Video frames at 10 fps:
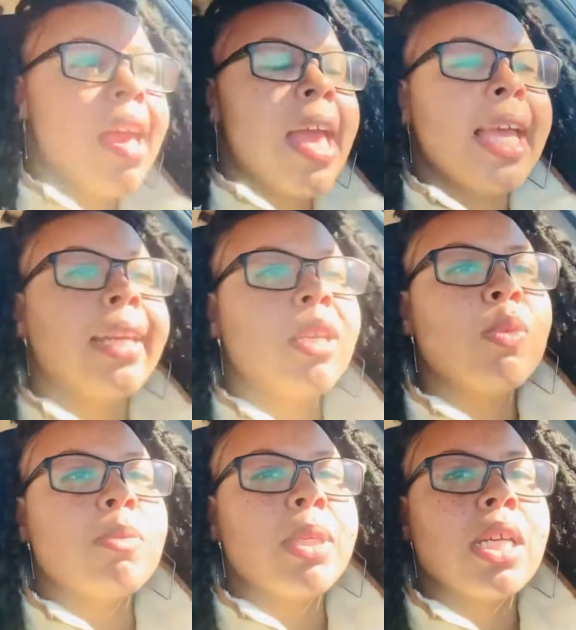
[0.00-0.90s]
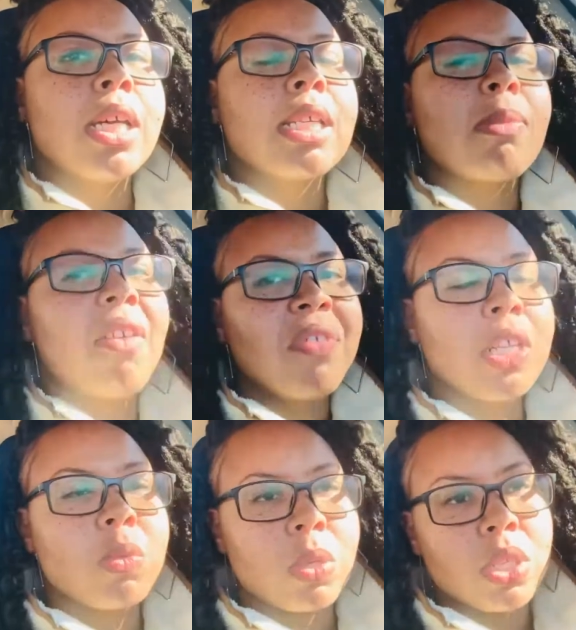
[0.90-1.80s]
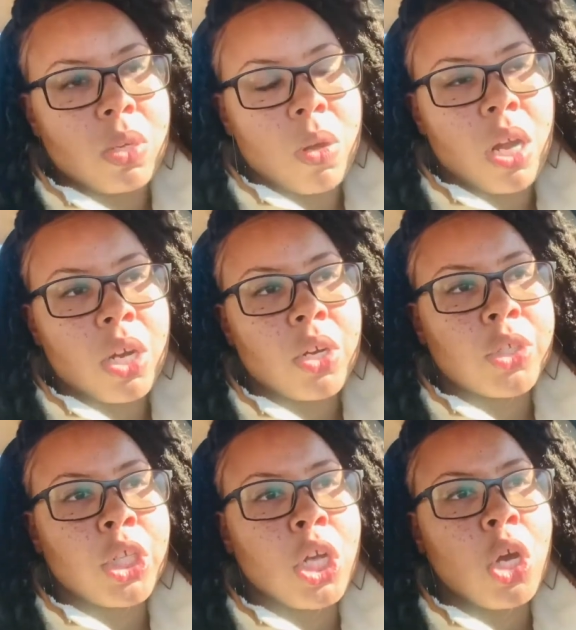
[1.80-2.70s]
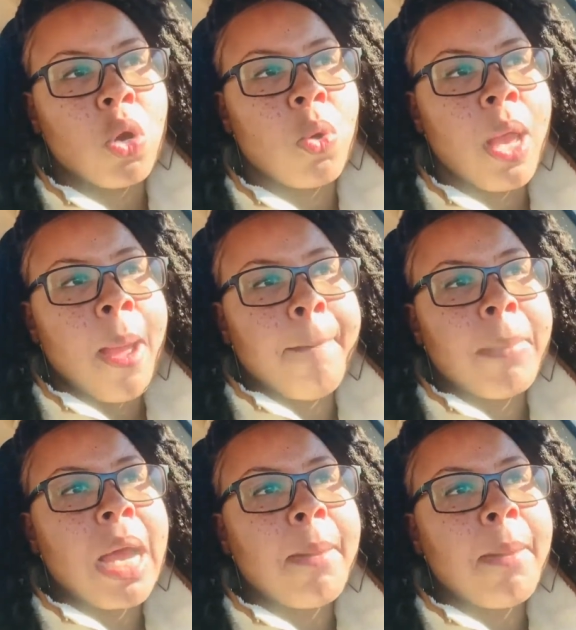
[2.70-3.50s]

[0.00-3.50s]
And it was because my feelings were so hurt. You know, my